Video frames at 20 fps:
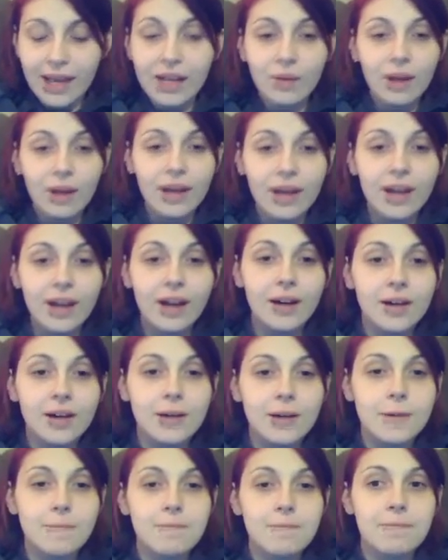anyway,
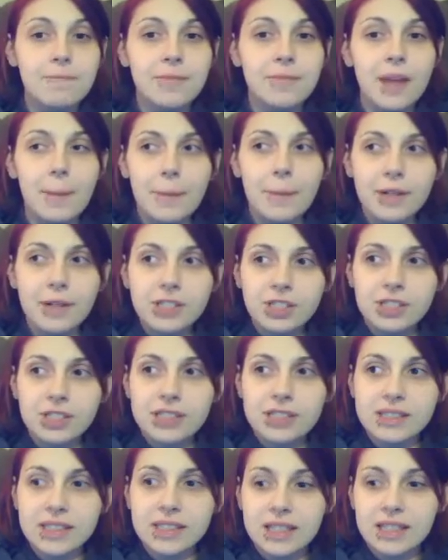I'm pretty
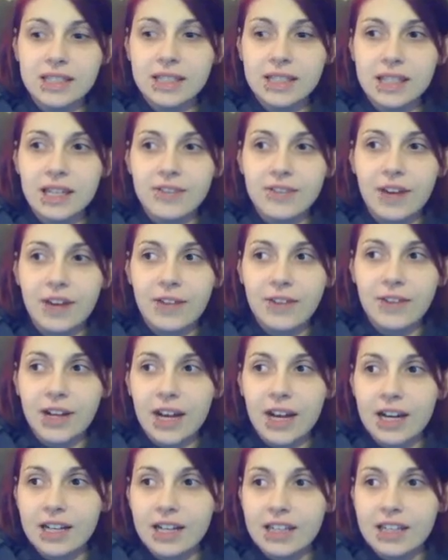sure that's it. If I
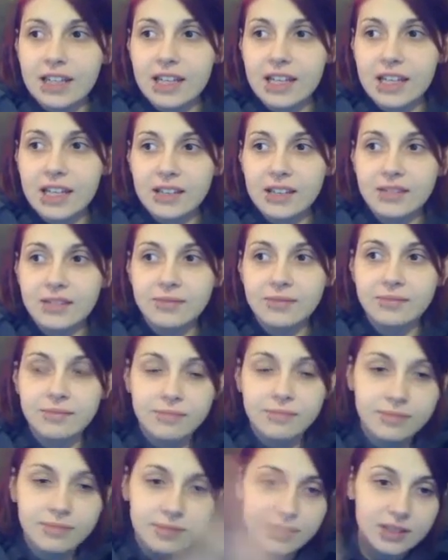forgot anything,
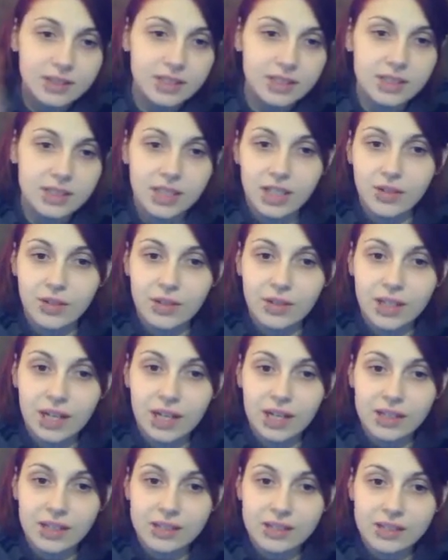see you
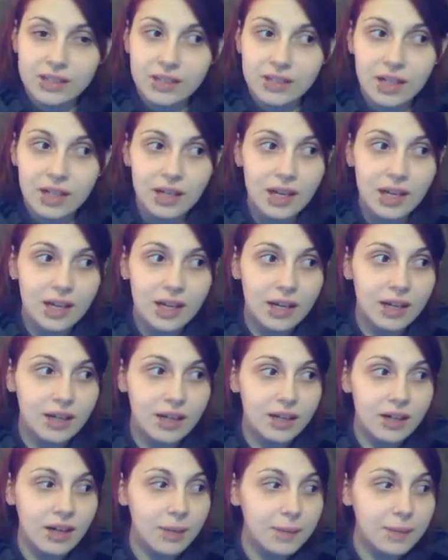in the next
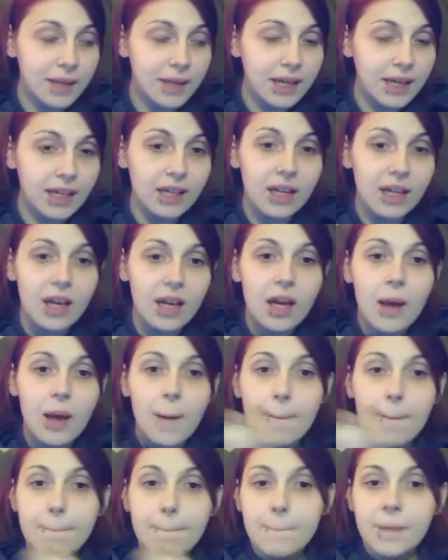update.
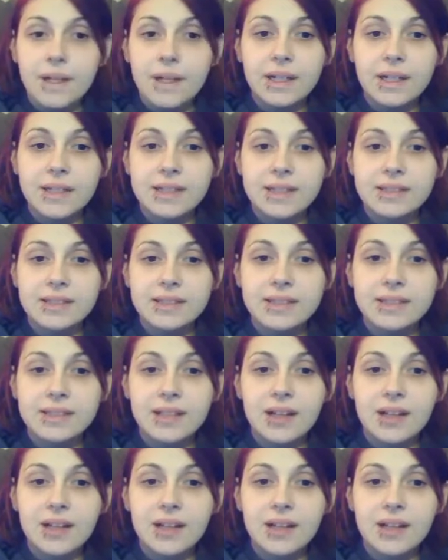But